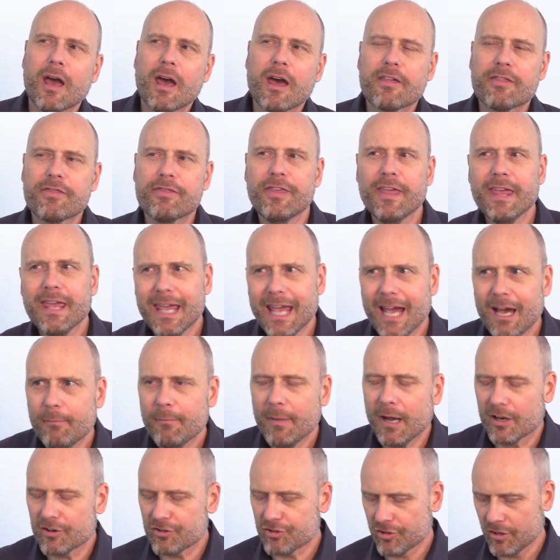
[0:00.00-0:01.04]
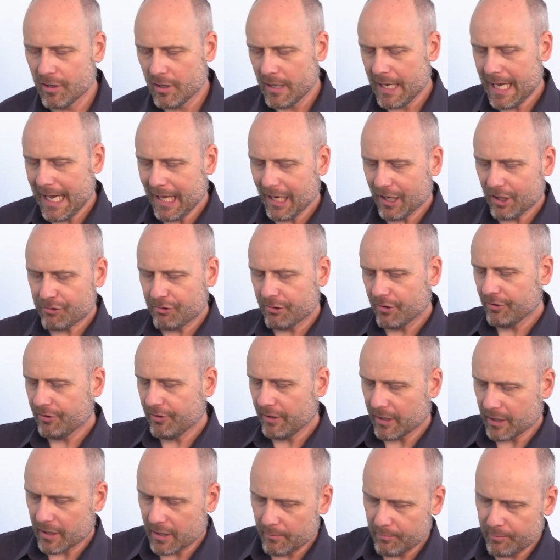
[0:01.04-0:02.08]
Think how much
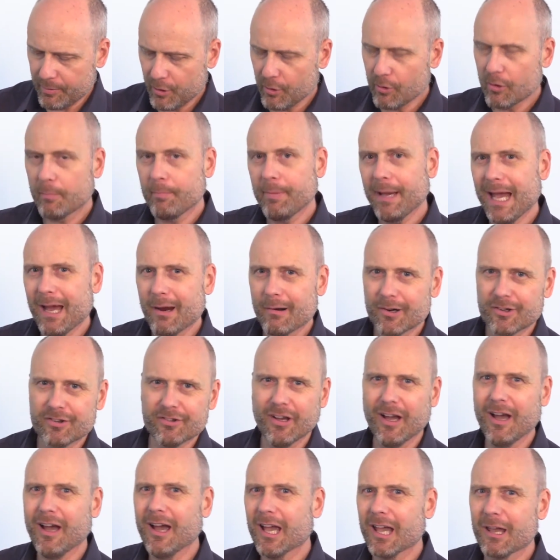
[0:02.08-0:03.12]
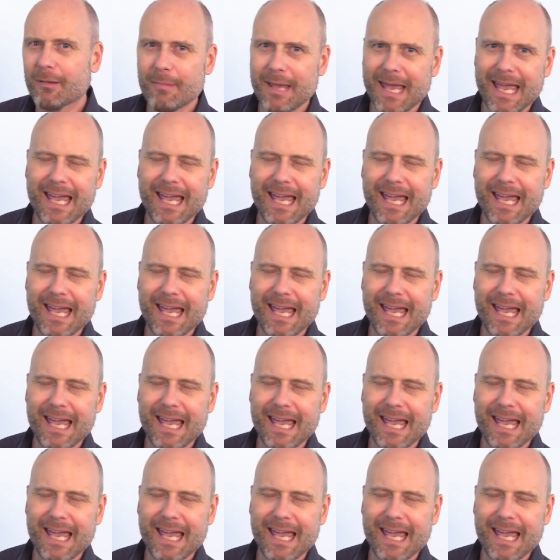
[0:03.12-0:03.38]
electricity, computer power, time,